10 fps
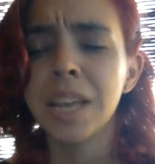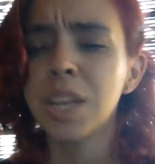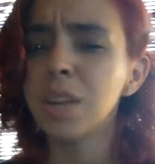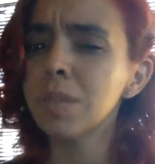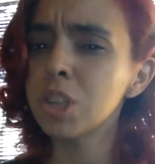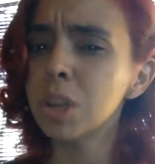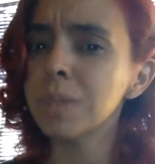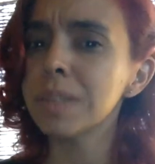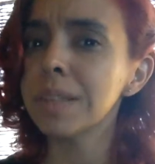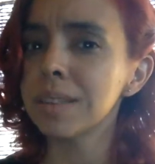the
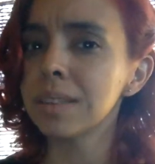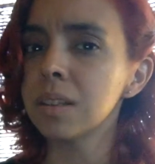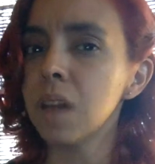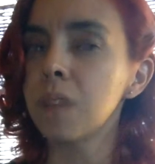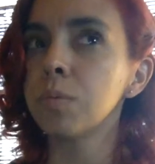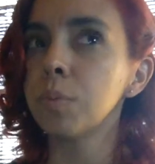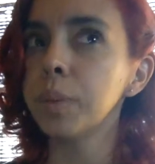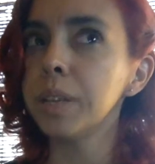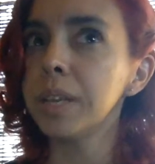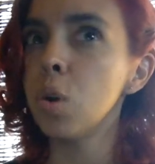show's given us a lot of
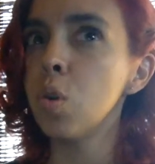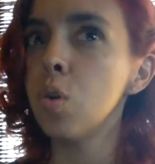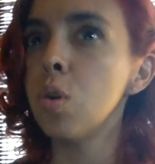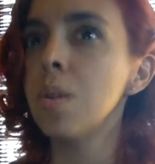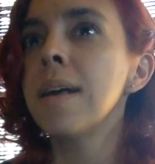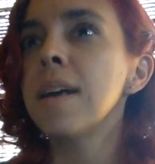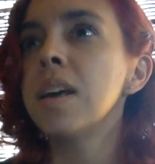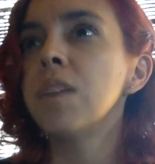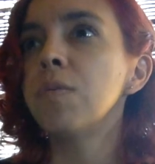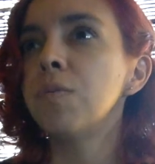really cool
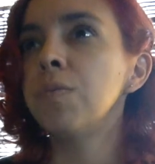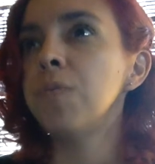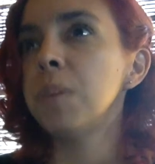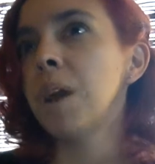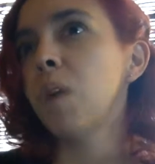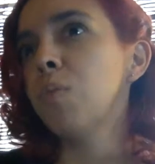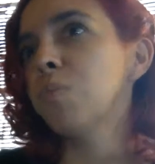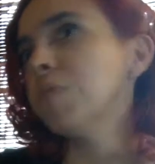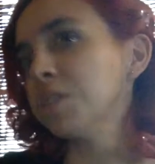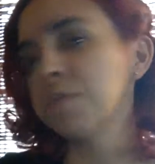female
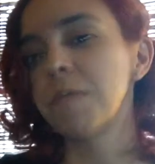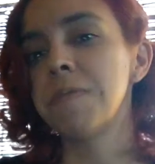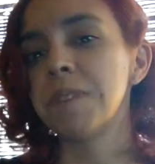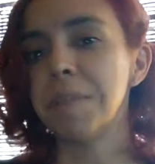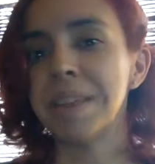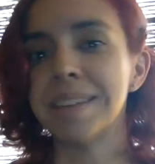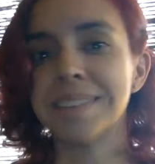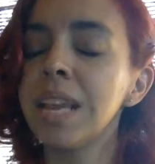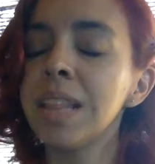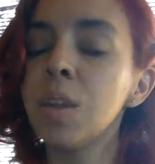wish
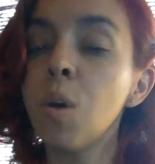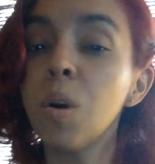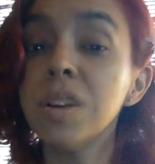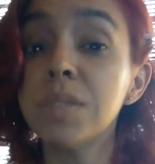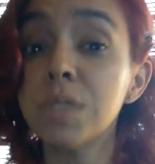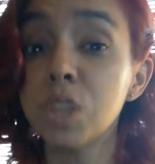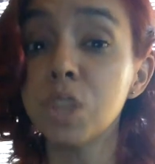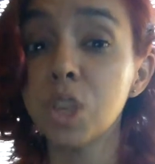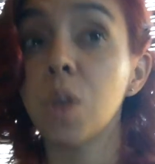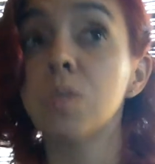fulfillment. In the course of the
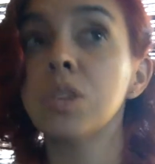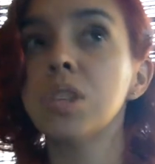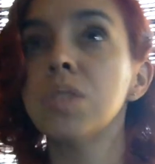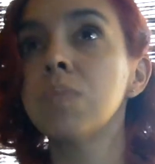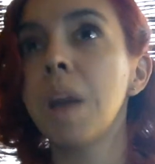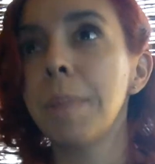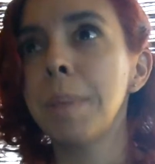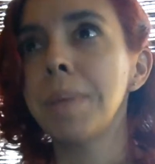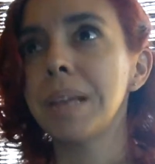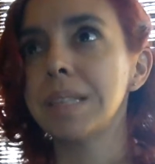show, she's come up
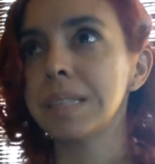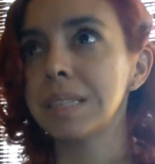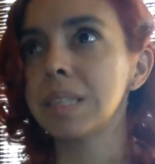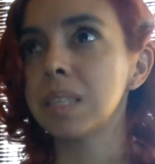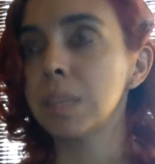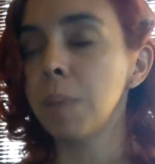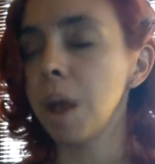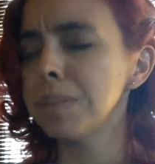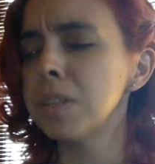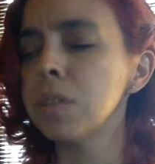against some
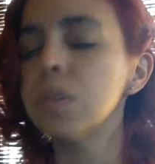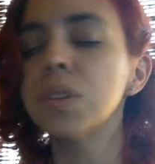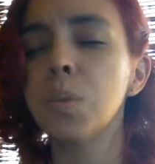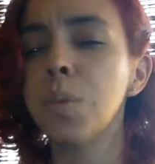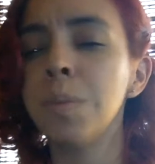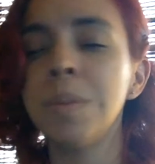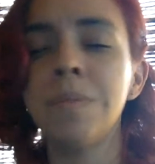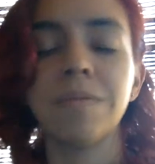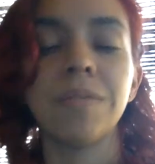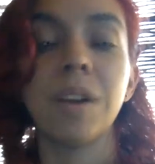obstacles that
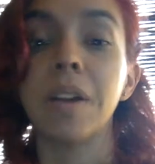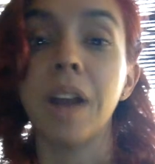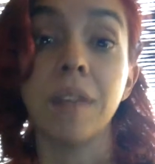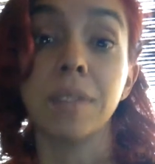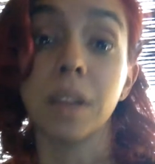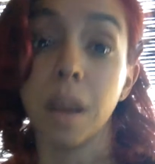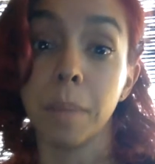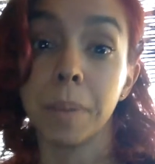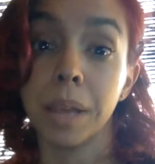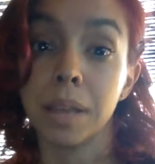women very often come
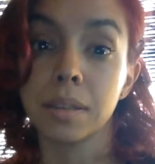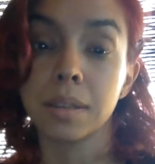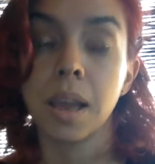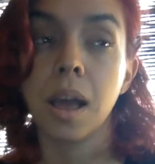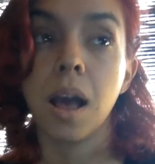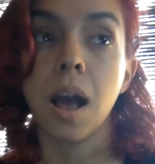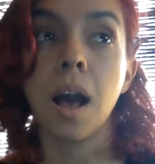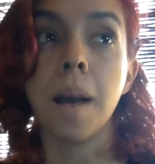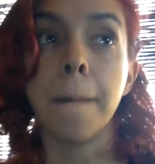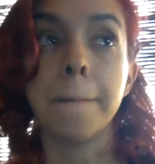up against.
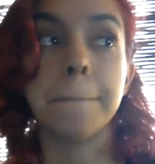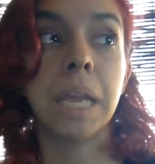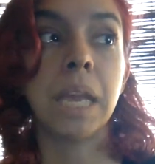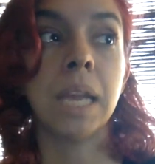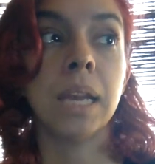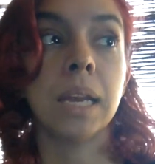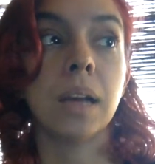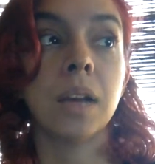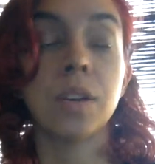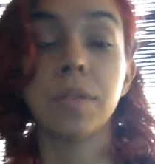Being
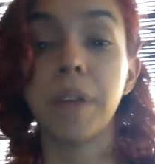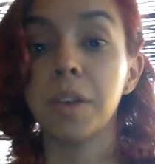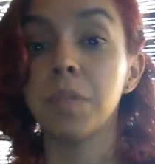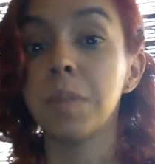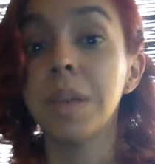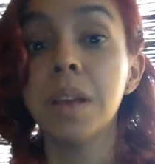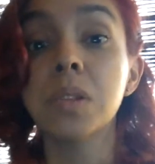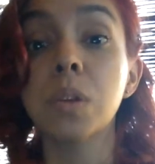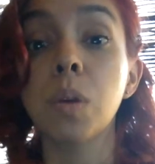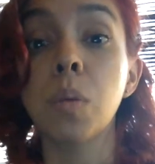undervalued
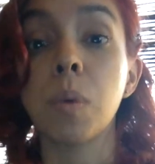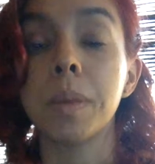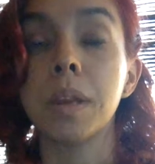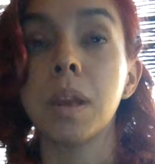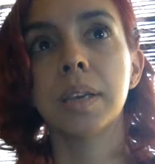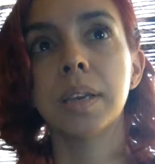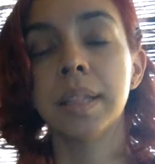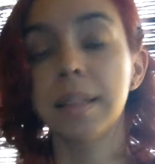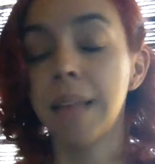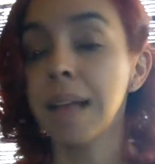because they're a woman.
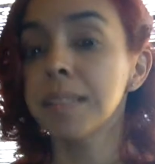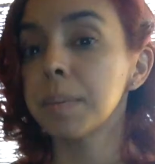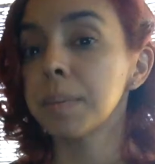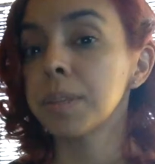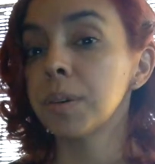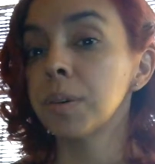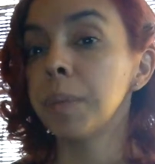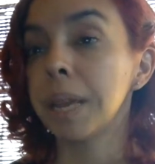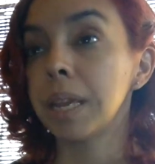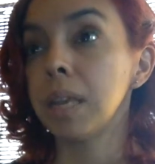In the last
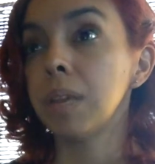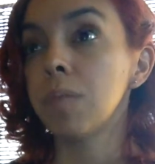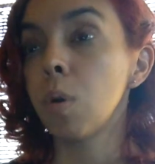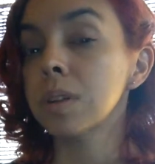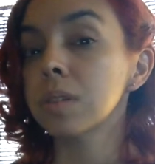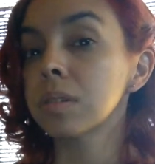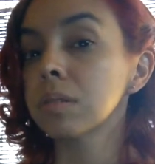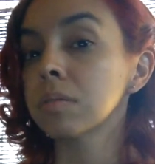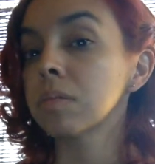episode, Peggy, of course,